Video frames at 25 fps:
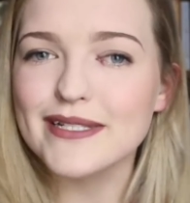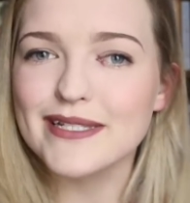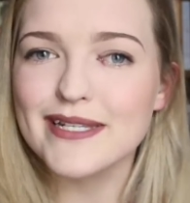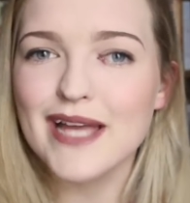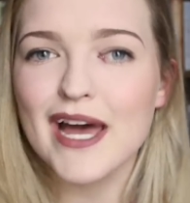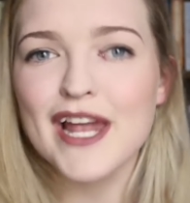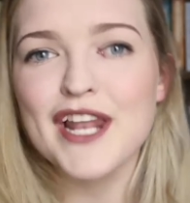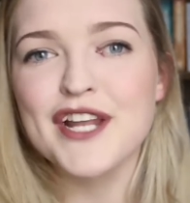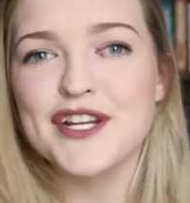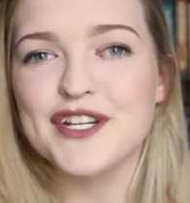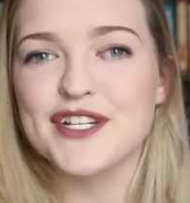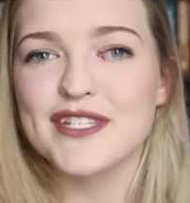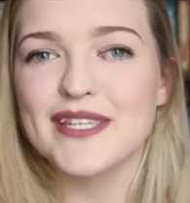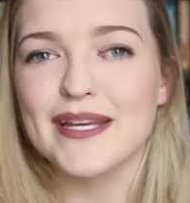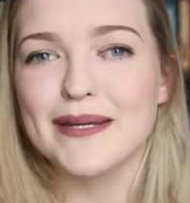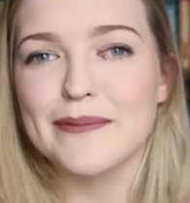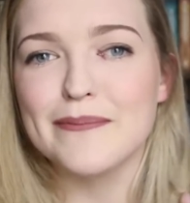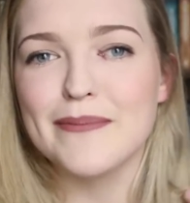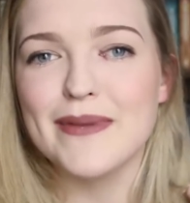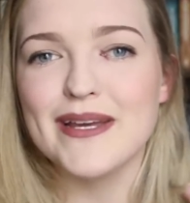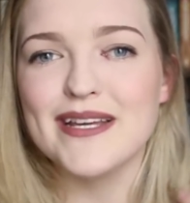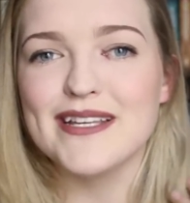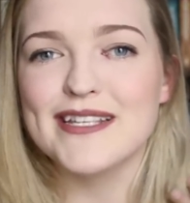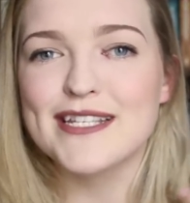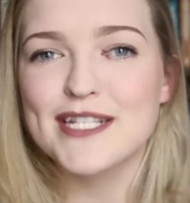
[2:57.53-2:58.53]
It's kind of just like
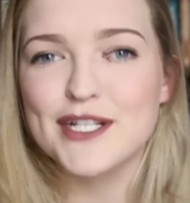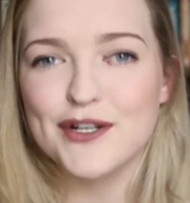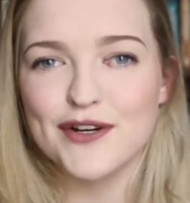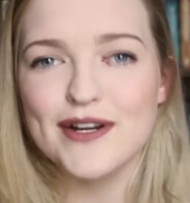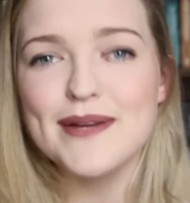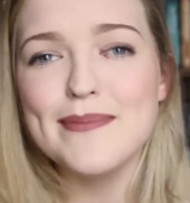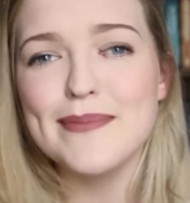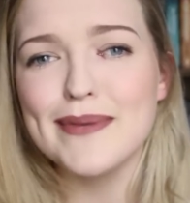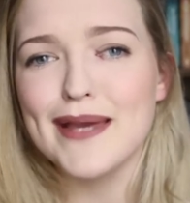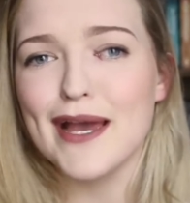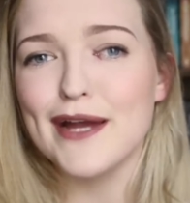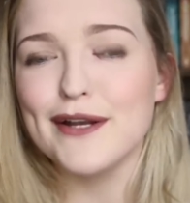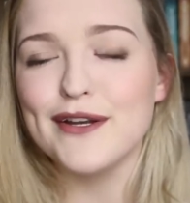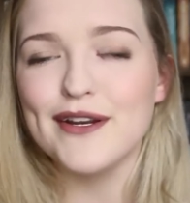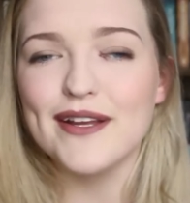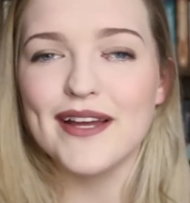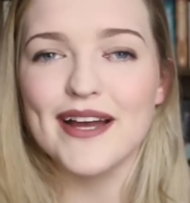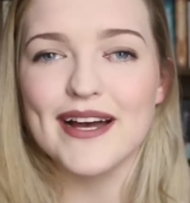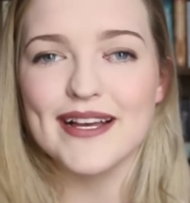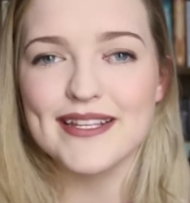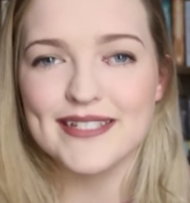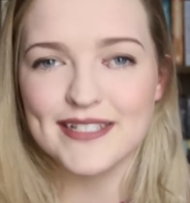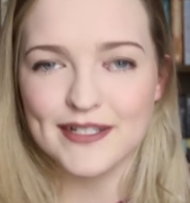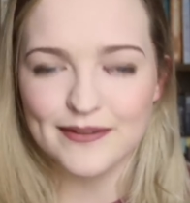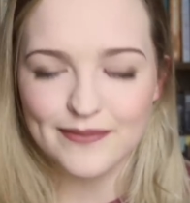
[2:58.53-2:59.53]
me screaming at you
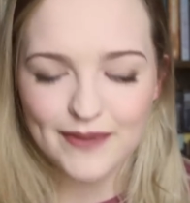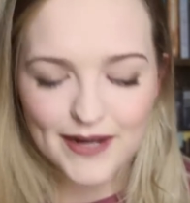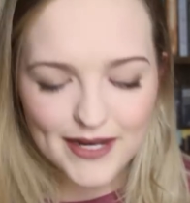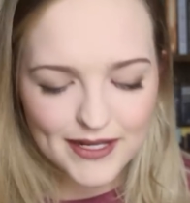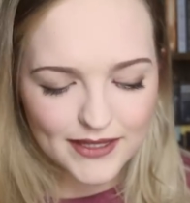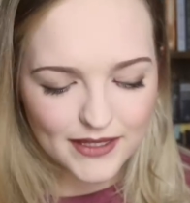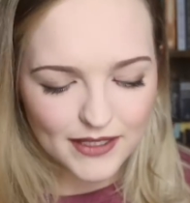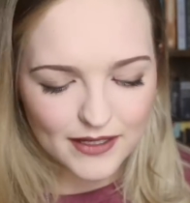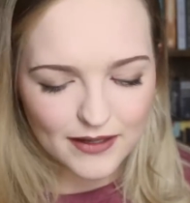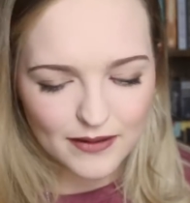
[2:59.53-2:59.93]
guys to read